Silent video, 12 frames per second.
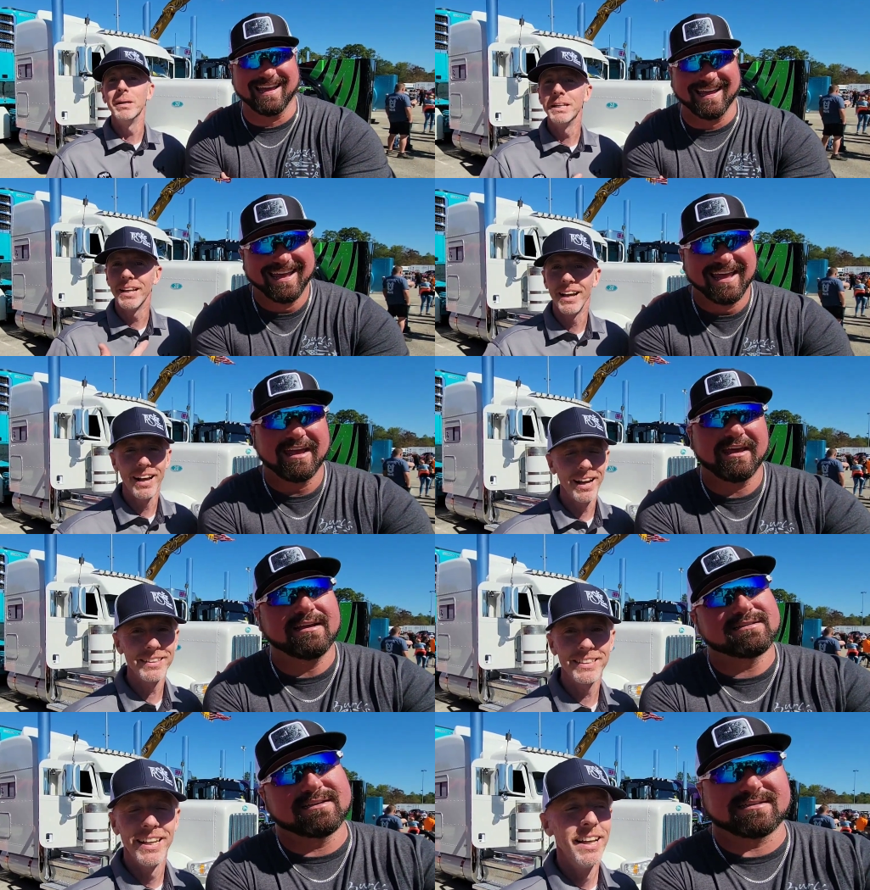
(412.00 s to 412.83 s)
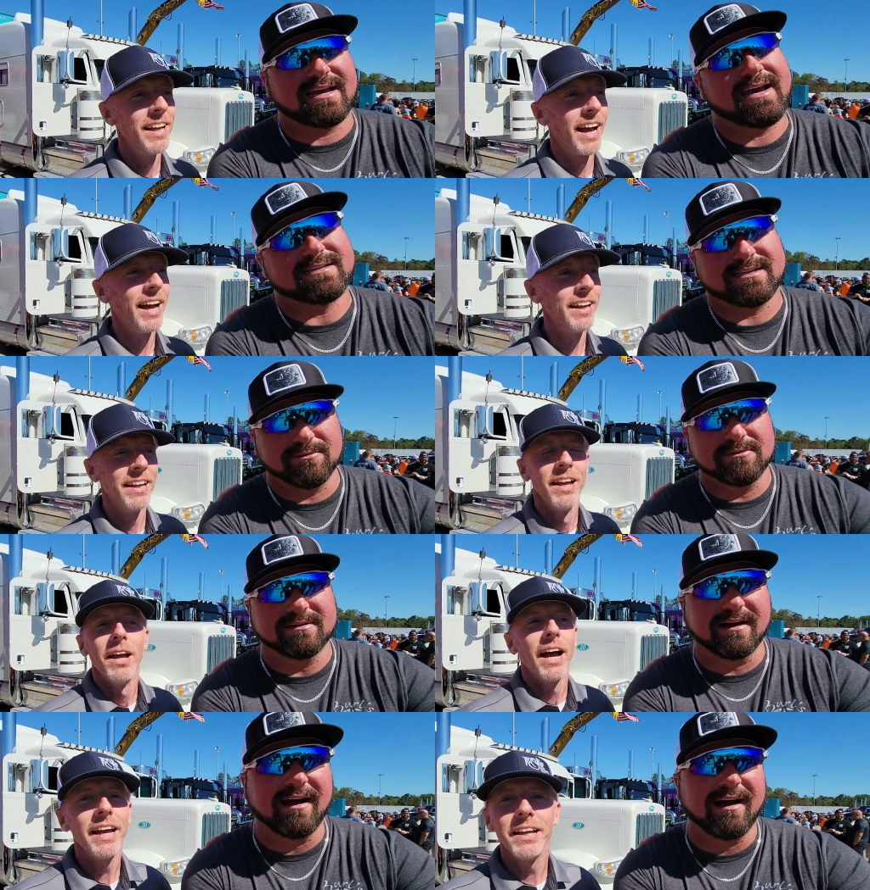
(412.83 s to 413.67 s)
Speaker 1: beat, I, He's the sassy hey,
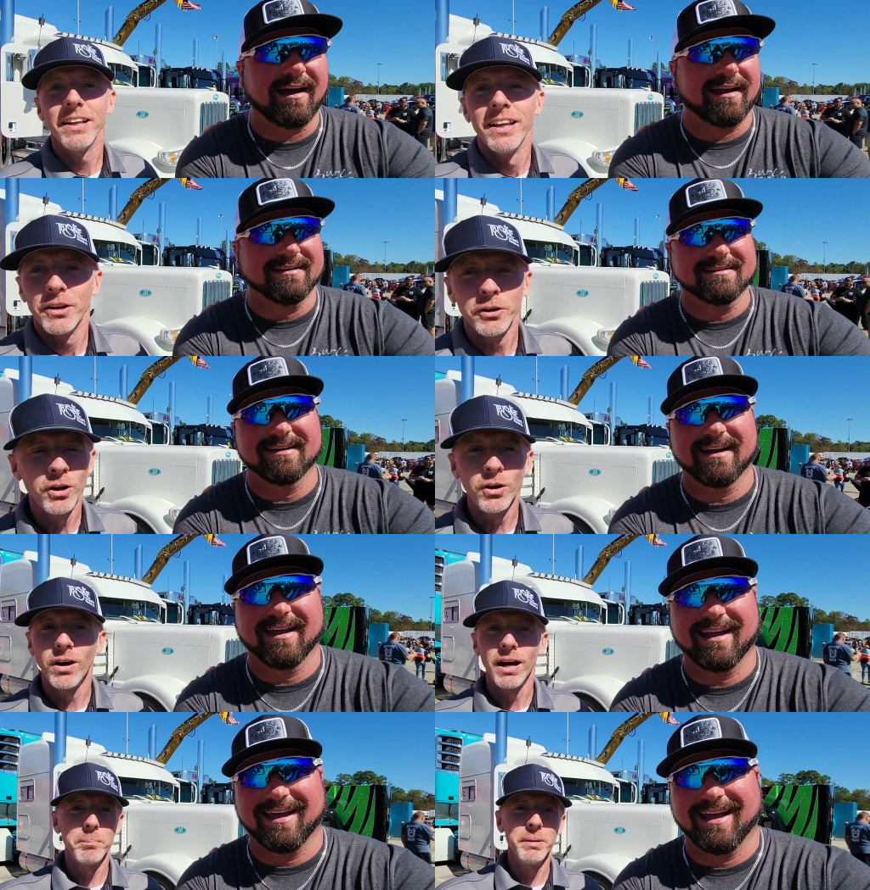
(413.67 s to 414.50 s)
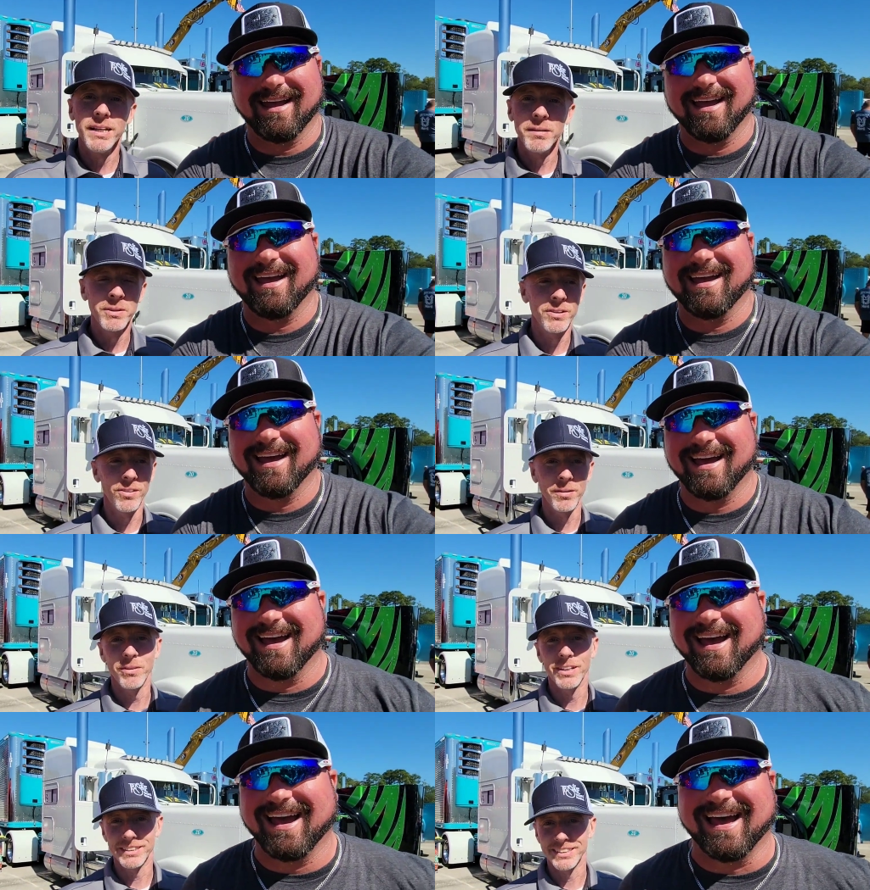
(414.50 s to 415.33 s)
one. Now, hey, no, I beat him in
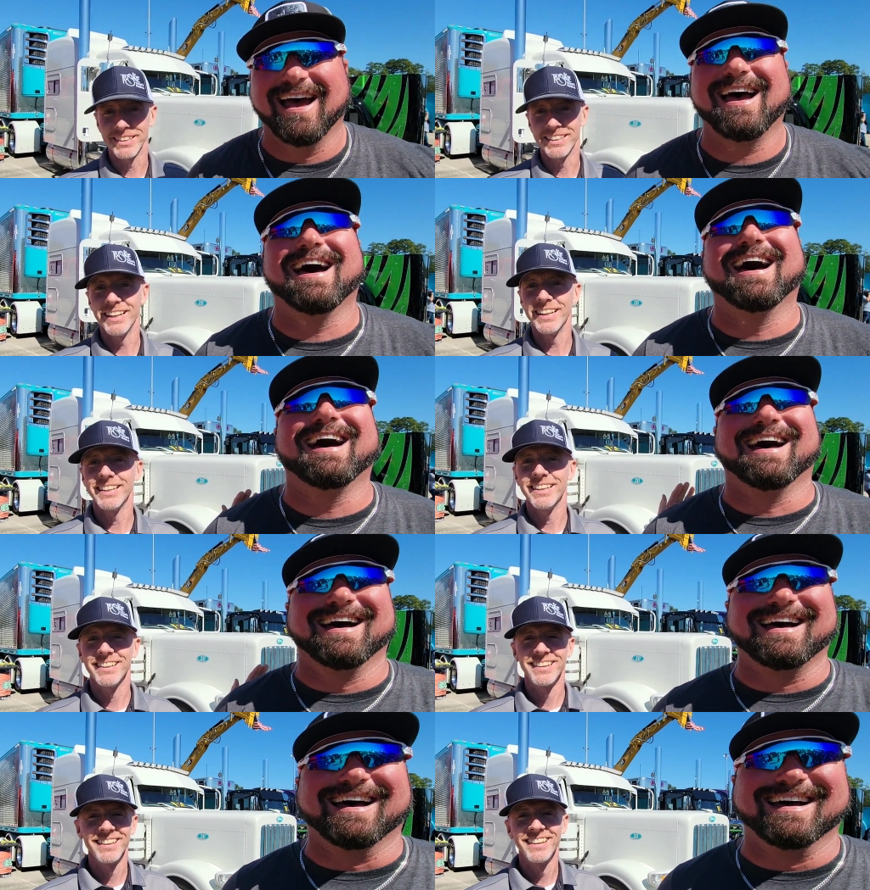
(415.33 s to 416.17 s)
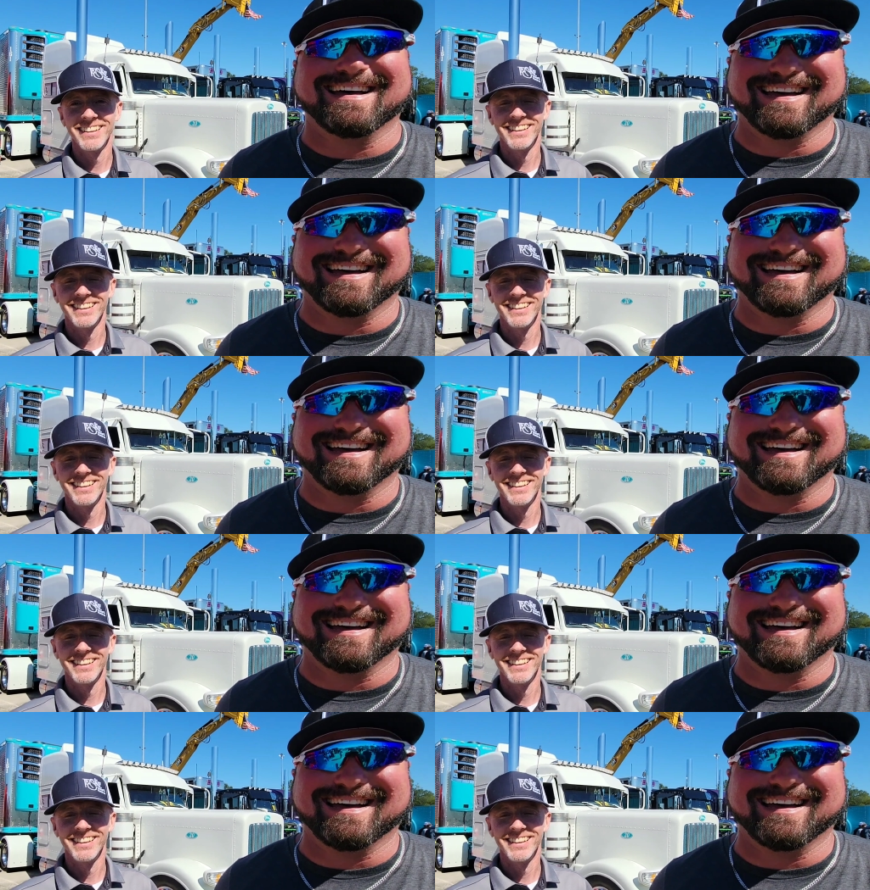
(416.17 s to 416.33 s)
arm wrestling. yeah, I heard that. Hey,